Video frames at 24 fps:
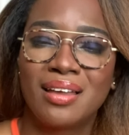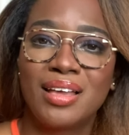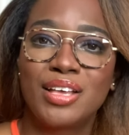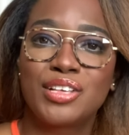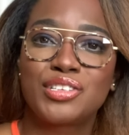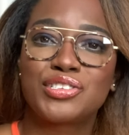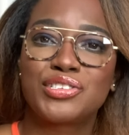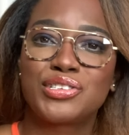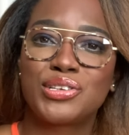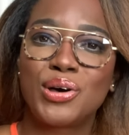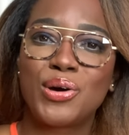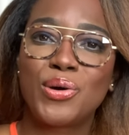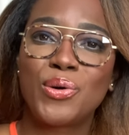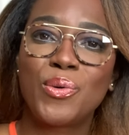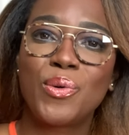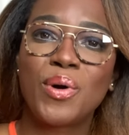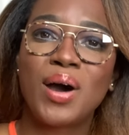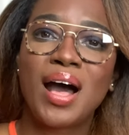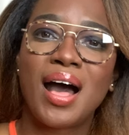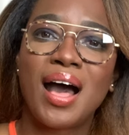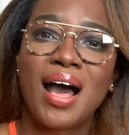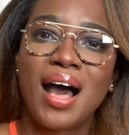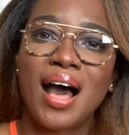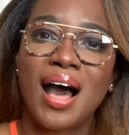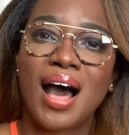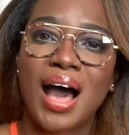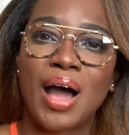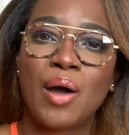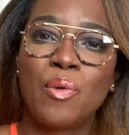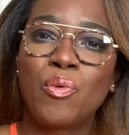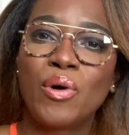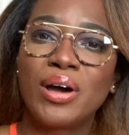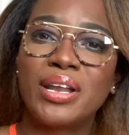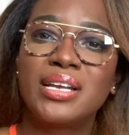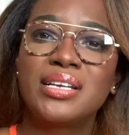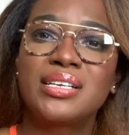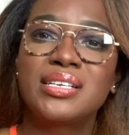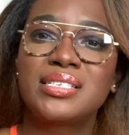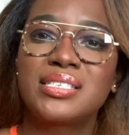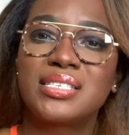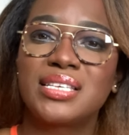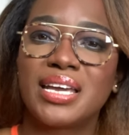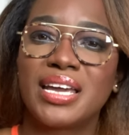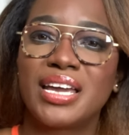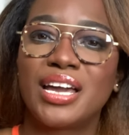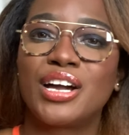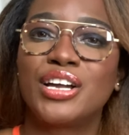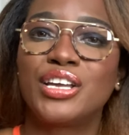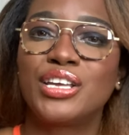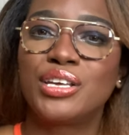So I wanted to say a